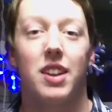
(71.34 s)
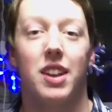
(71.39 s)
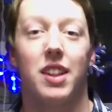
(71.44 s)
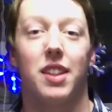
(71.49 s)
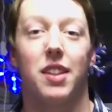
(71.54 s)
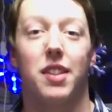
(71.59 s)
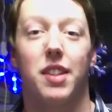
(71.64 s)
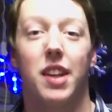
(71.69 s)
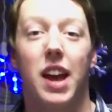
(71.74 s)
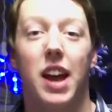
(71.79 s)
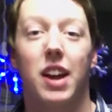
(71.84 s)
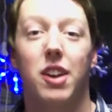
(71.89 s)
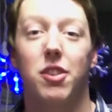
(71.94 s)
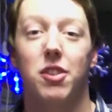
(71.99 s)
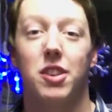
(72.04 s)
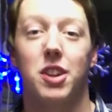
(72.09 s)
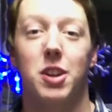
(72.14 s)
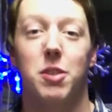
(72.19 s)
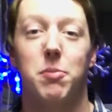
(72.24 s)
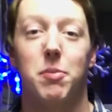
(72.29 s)
Now this
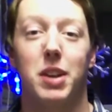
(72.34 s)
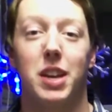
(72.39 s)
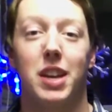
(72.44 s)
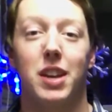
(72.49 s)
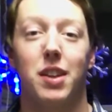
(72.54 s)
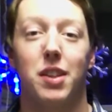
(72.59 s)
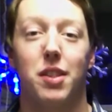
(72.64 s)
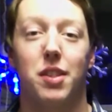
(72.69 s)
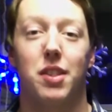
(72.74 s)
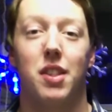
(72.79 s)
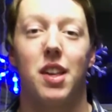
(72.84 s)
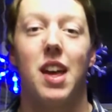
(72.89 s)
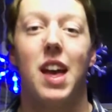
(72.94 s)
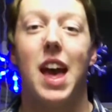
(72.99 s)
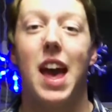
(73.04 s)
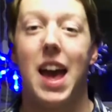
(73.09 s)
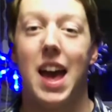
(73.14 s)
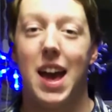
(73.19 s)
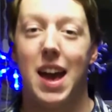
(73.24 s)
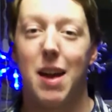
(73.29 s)
acronym is
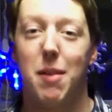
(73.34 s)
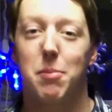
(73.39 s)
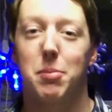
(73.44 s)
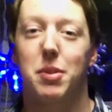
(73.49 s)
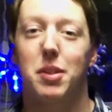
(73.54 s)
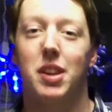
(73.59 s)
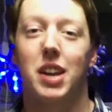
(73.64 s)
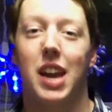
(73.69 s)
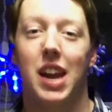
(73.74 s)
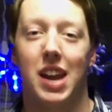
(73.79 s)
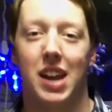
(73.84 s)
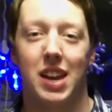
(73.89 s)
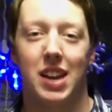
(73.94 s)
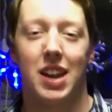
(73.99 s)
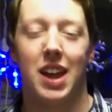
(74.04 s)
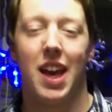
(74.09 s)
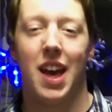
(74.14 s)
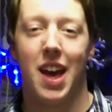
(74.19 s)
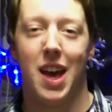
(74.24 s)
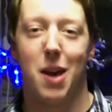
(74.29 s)
ABS CAN
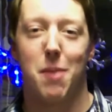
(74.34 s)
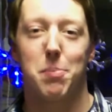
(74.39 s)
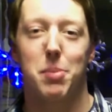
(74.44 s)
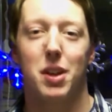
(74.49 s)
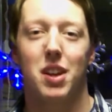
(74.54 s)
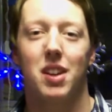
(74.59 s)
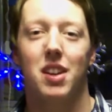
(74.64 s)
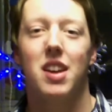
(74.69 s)
HAP.